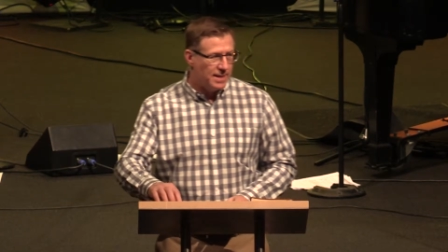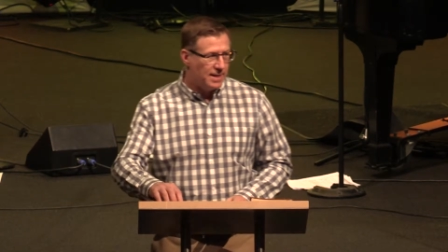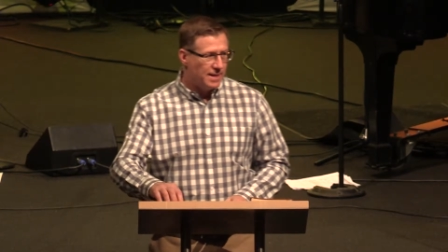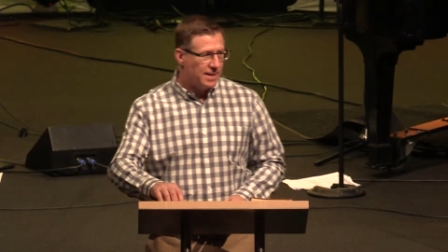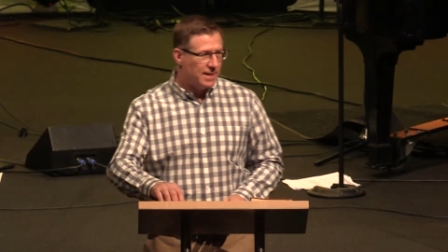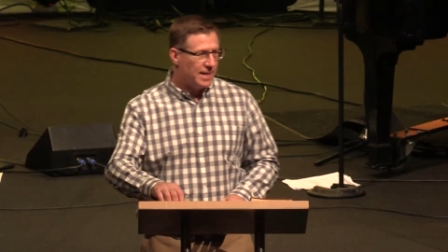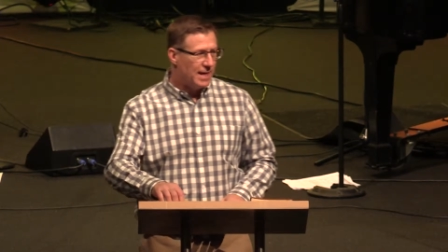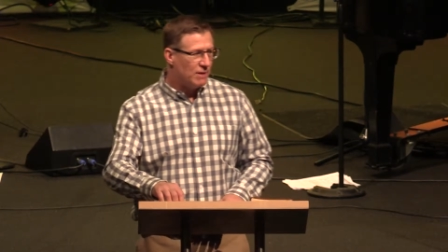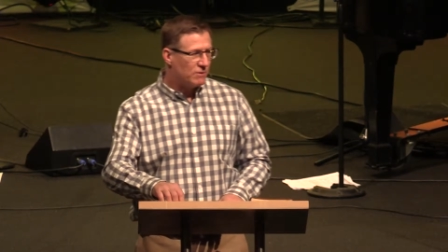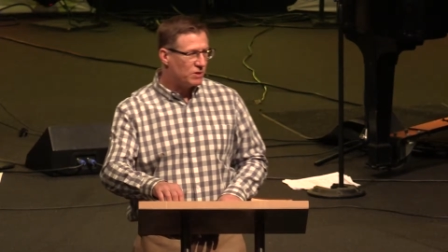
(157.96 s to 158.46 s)

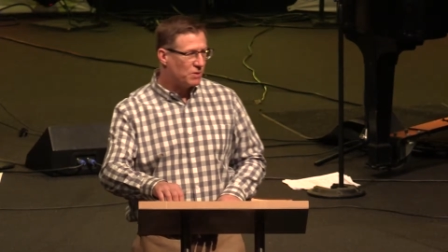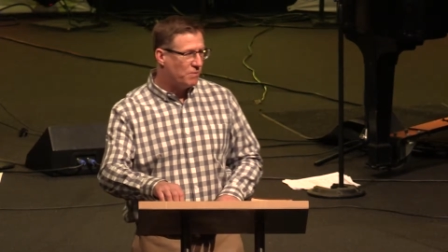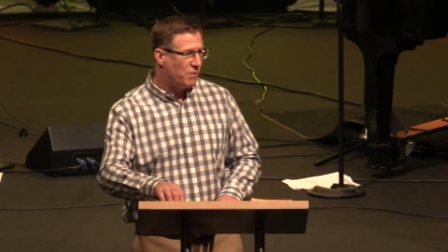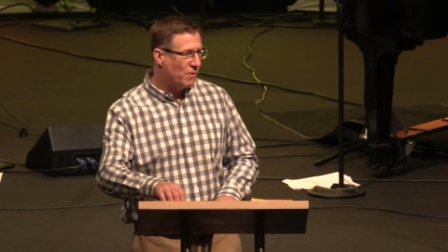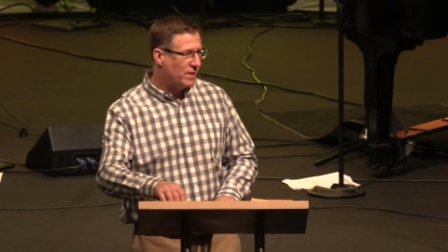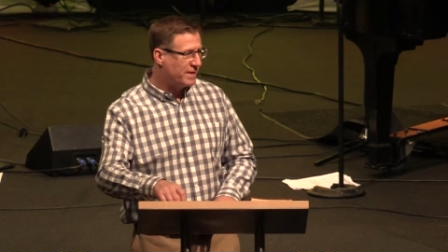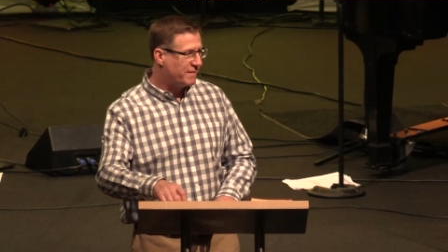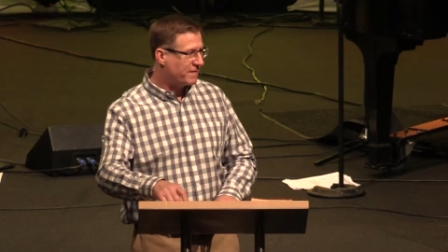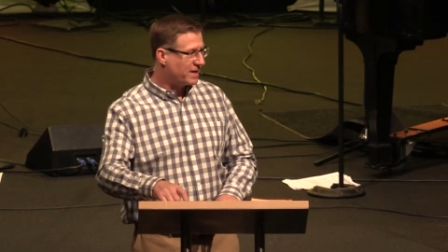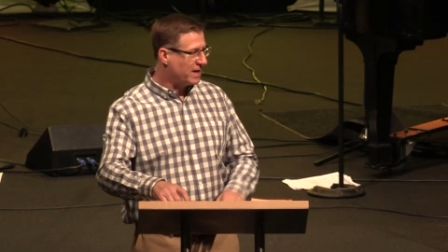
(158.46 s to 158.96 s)
Now, as a
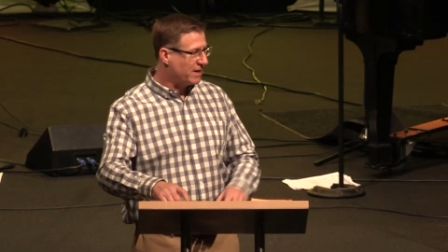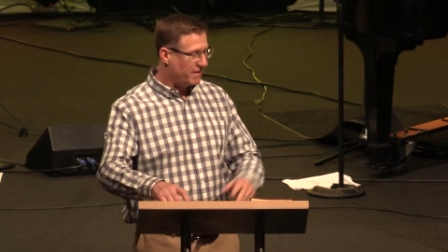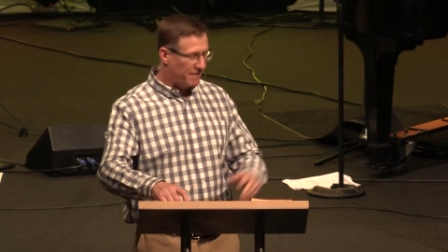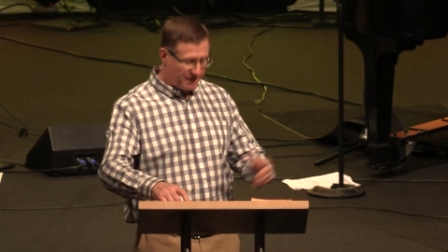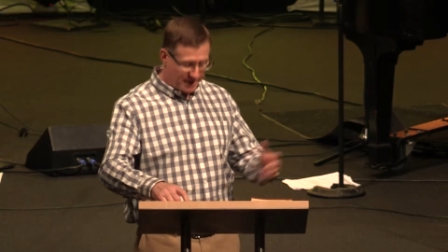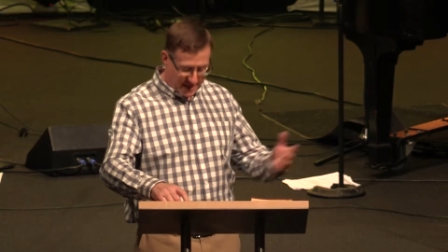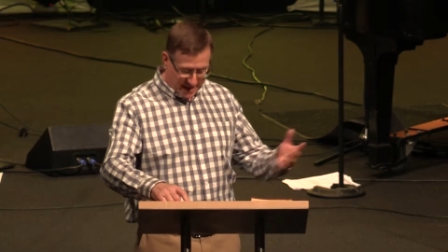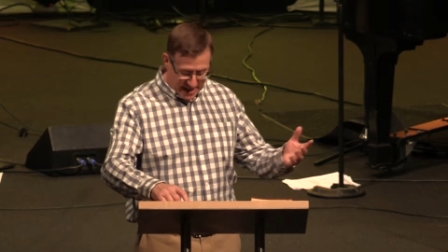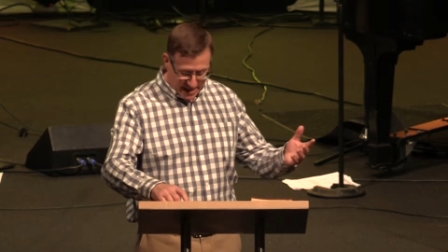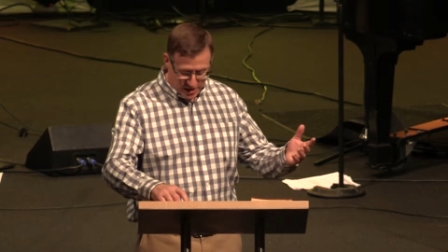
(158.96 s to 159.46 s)
point of
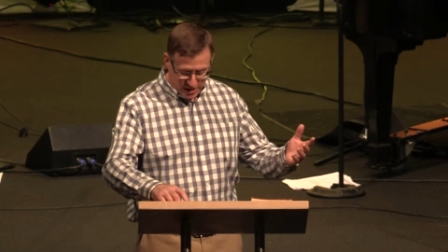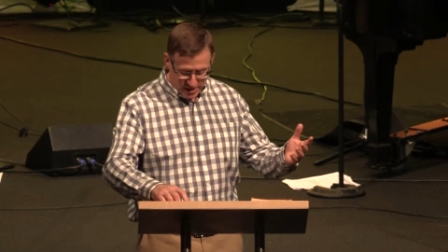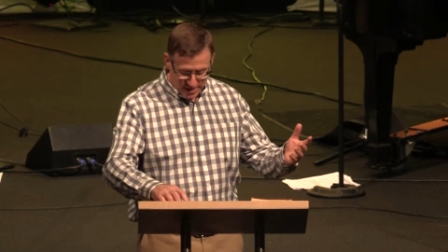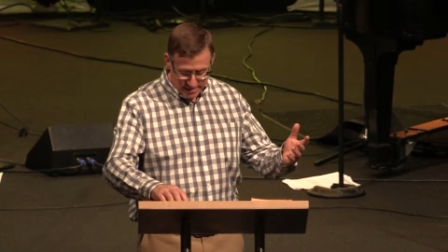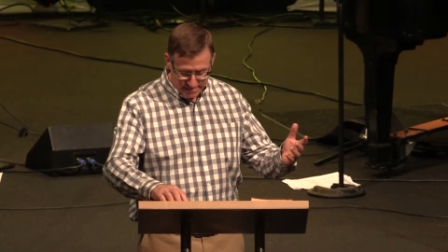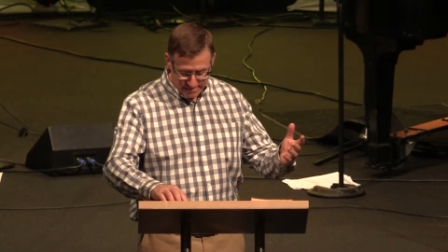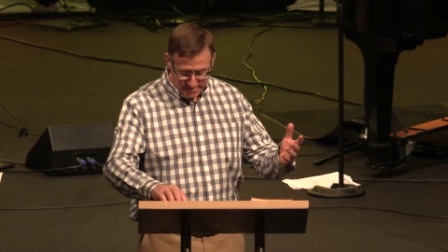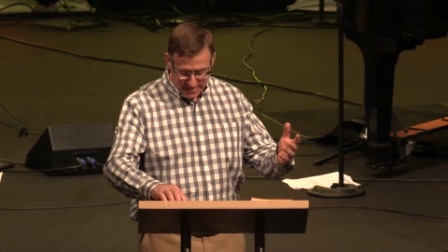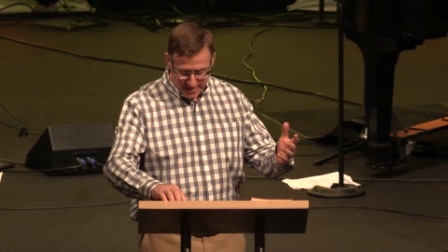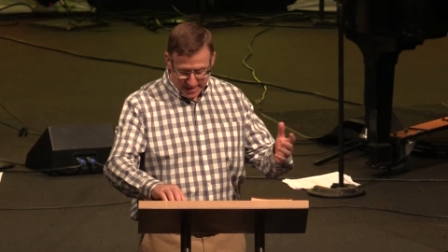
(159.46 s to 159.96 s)

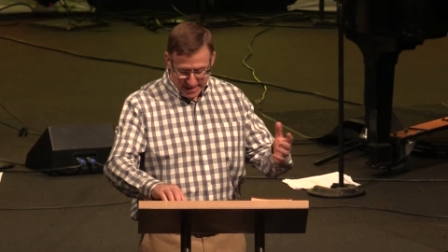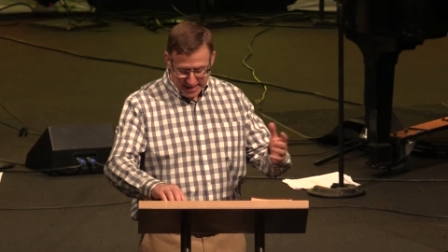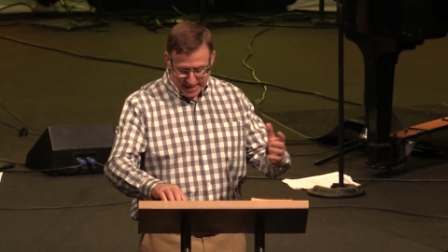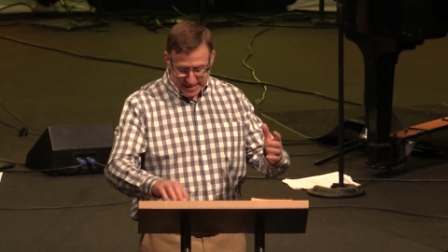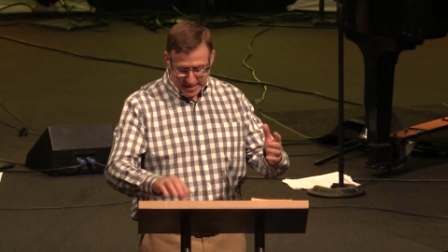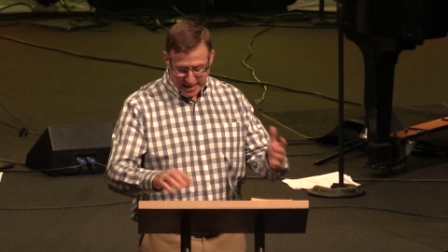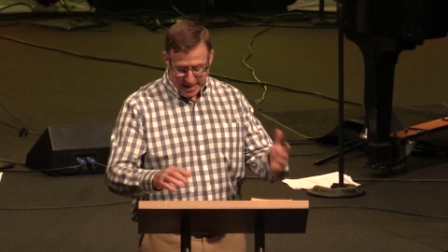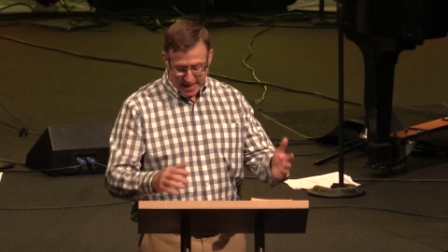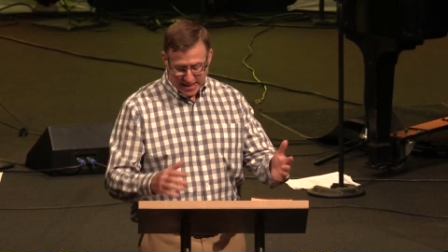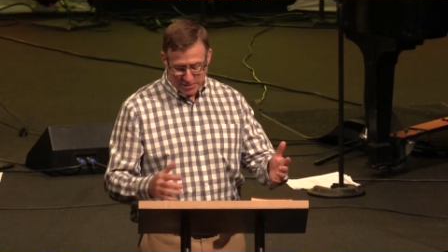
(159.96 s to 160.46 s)
clarification, in
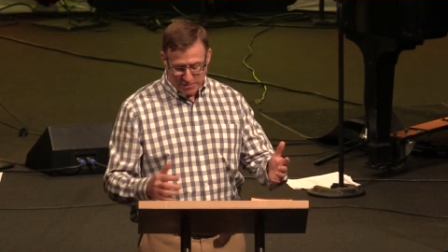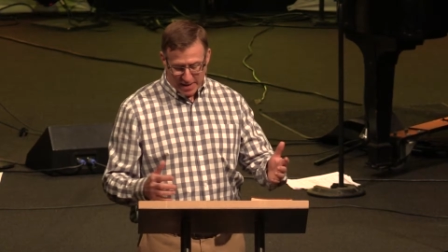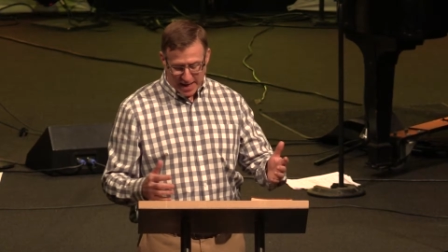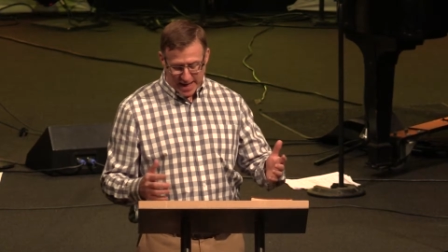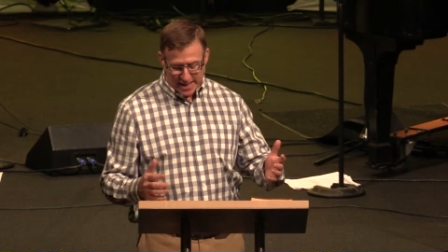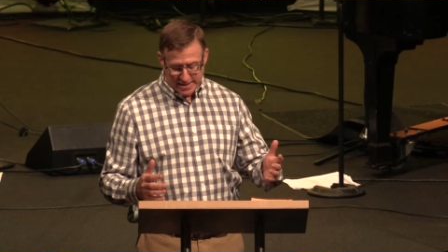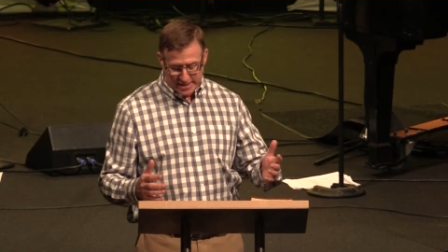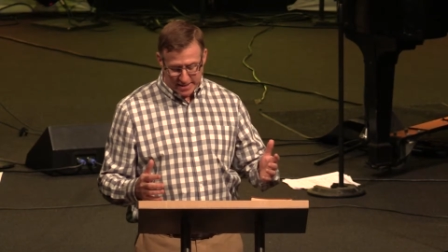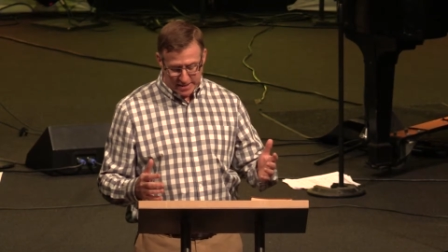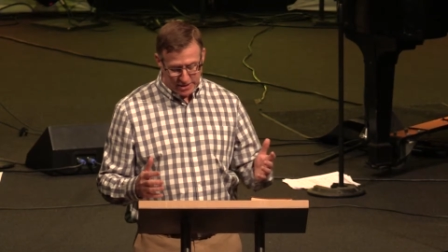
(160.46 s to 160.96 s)
today's
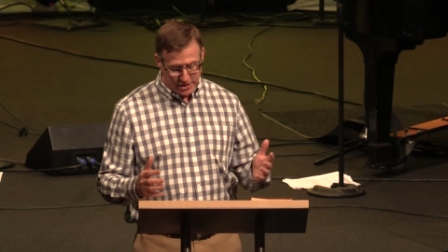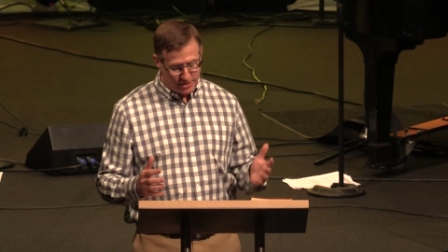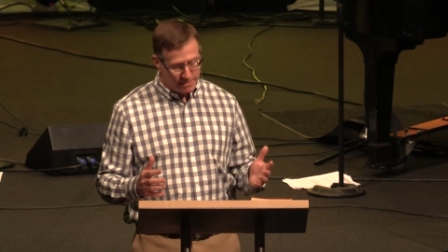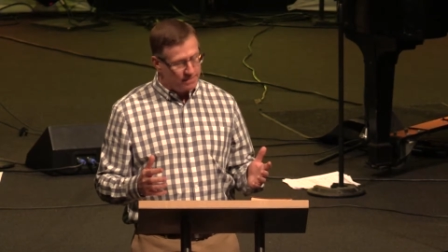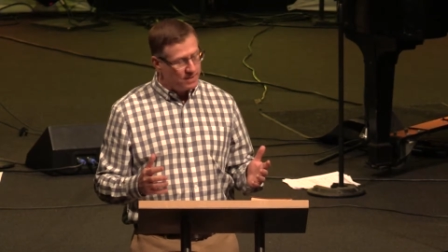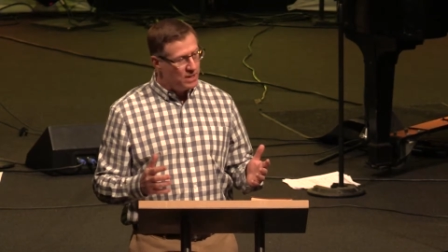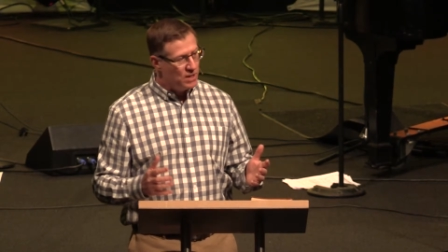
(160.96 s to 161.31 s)
passage,